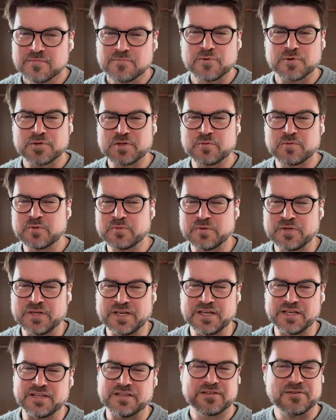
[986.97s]

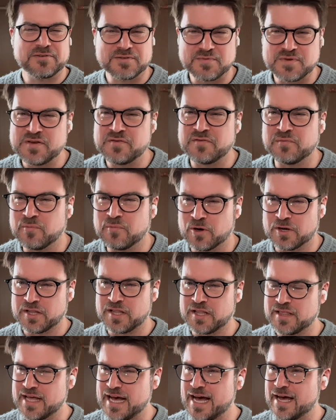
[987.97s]
Presumably there's even more
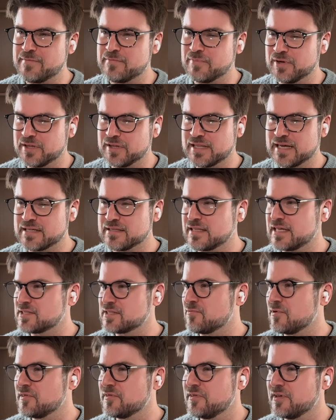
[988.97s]
than that, but
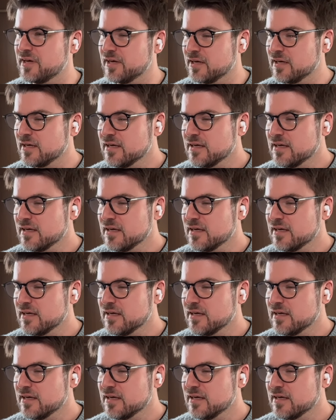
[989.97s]
that's one thing.